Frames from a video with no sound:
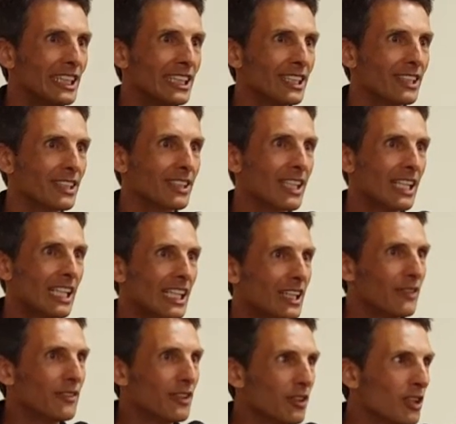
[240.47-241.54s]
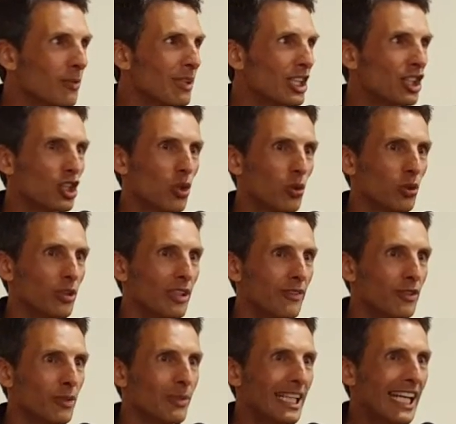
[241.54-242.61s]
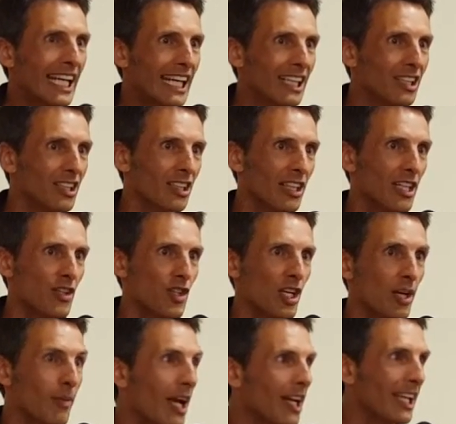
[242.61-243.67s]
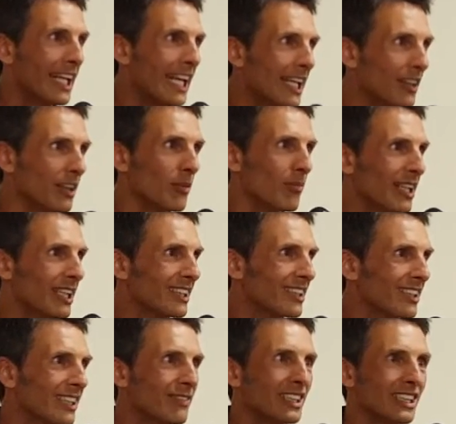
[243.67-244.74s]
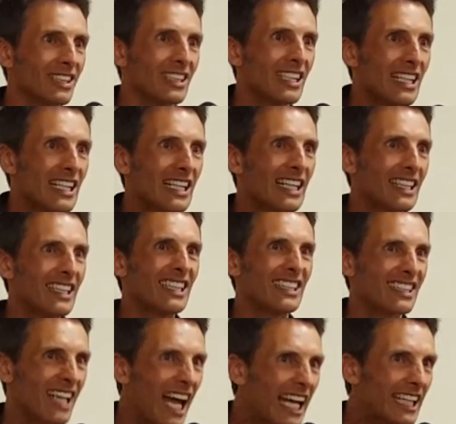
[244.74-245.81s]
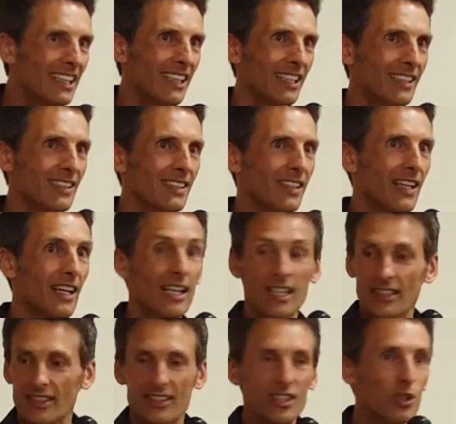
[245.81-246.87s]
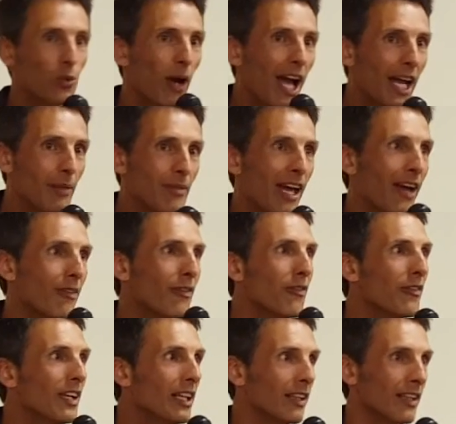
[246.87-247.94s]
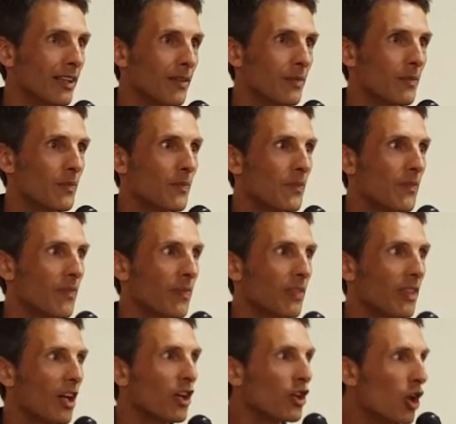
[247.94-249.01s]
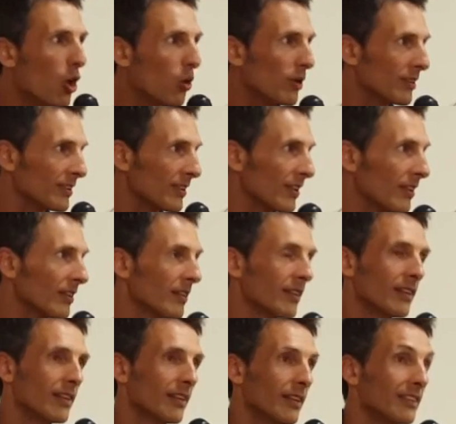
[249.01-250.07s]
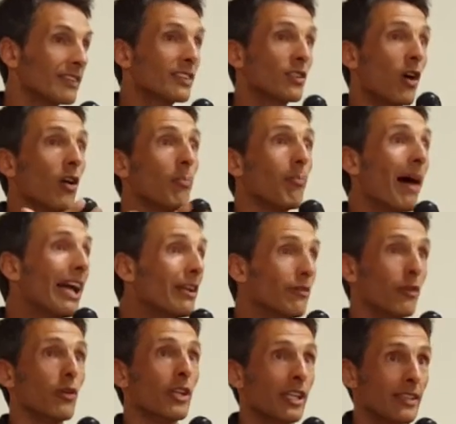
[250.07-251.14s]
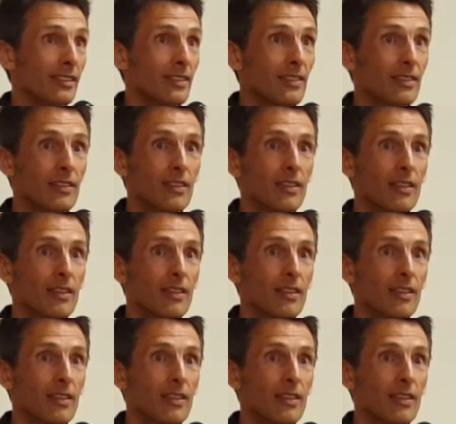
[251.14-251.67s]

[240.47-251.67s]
face. I feel it on my shoulder. I feel my hand clenching. I'm not going to hit them, but I still have this there's tightness. Describe that. Feel it. Notice it. This is called mindfulness.